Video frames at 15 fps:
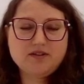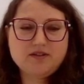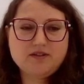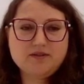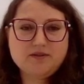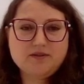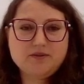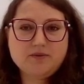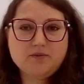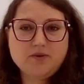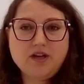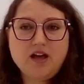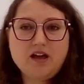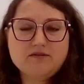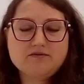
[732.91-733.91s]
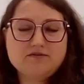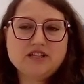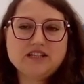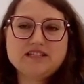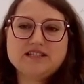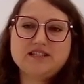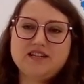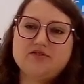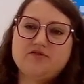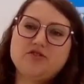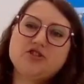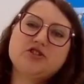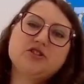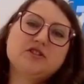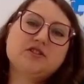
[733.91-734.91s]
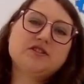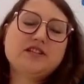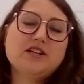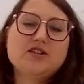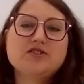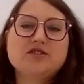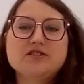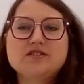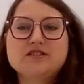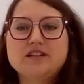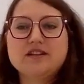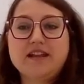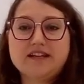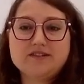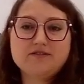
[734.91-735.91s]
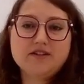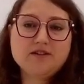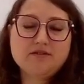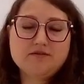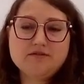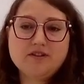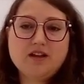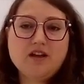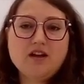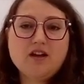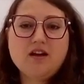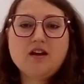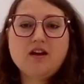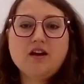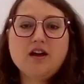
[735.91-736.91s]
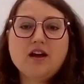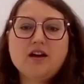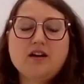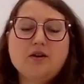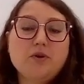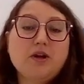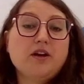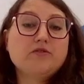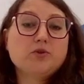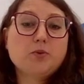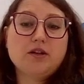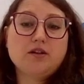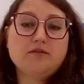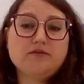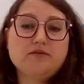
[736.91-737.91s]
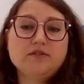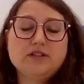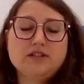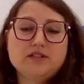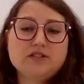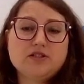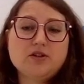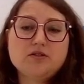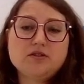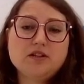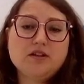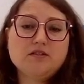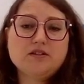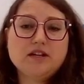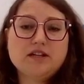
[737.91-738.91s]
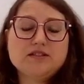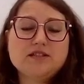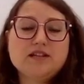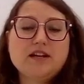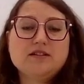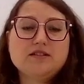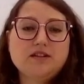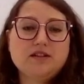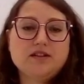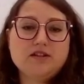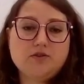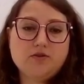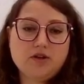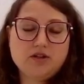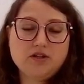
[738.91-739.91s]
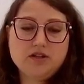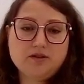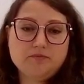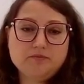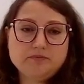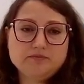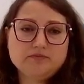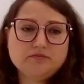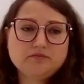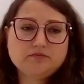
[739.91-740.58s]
We have 16 regional stations in Latvia. We have 12 in Estonia and 10 in Lithuania.